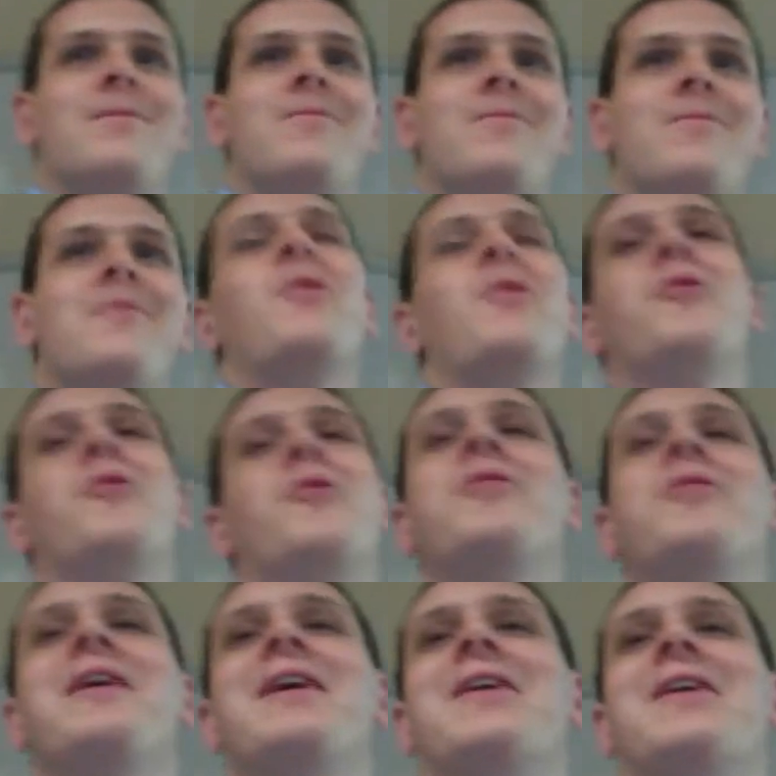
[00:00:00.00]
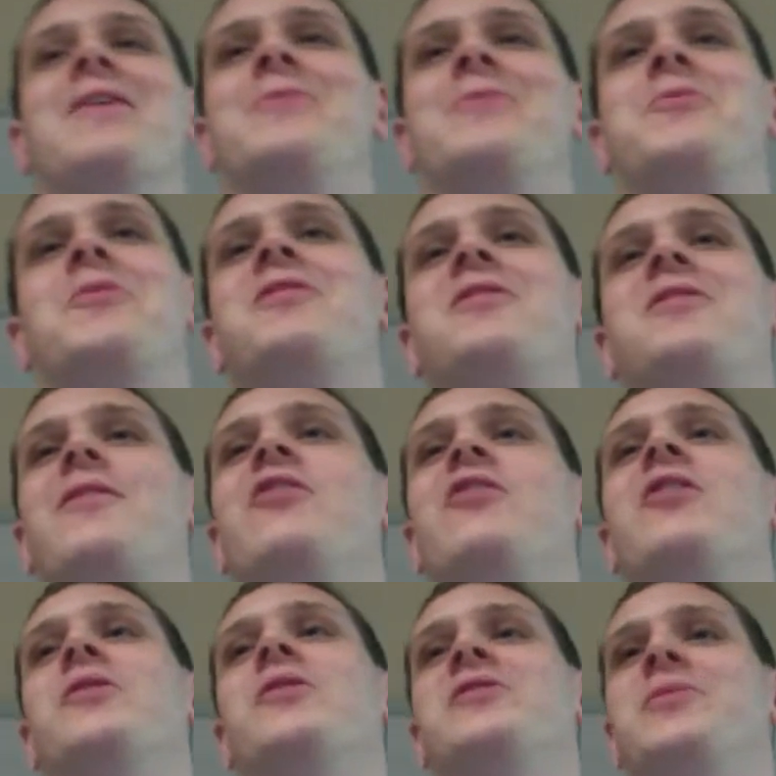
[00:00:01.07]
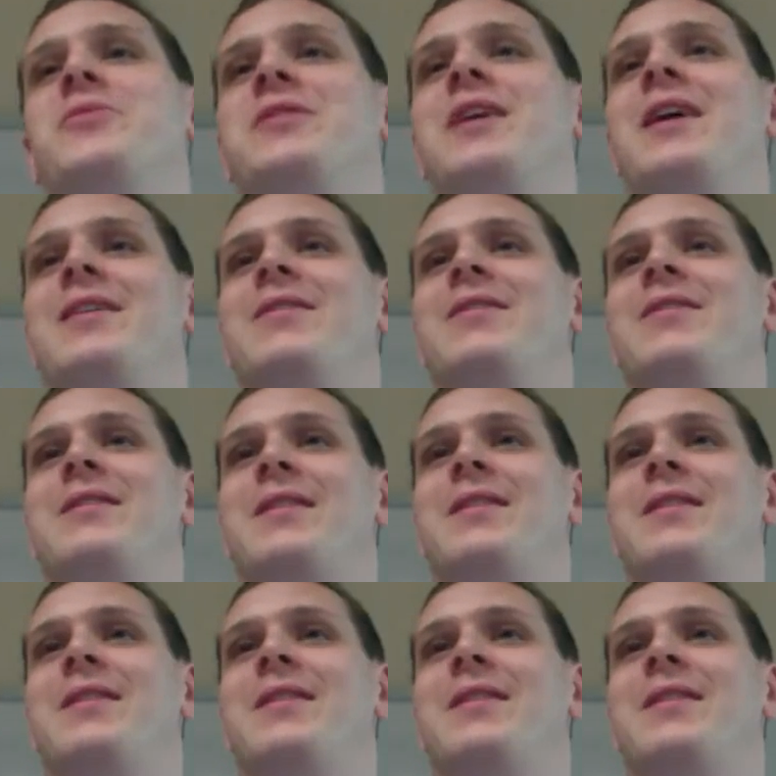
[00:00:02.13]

Well, where, where do you think it goes? Where does stuff usually go when someone dies?